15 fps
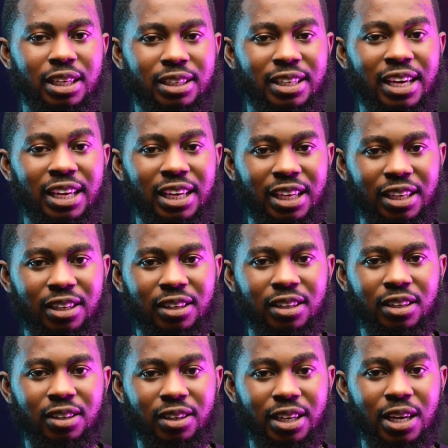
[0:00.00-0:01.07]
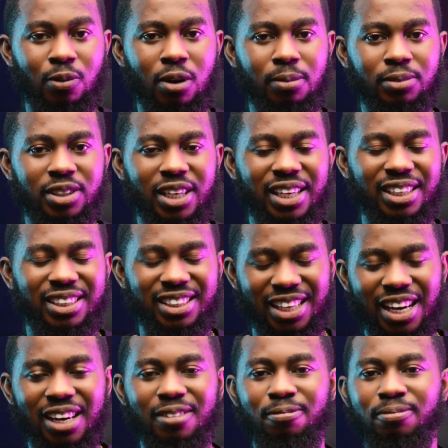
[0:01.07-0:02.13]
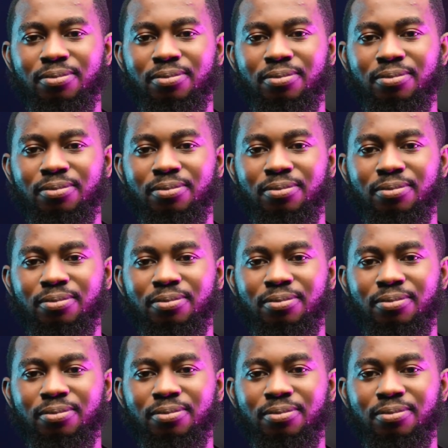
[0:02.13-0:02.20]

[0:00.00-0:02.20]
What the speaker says: daily. You get what I'm saying? Yeah.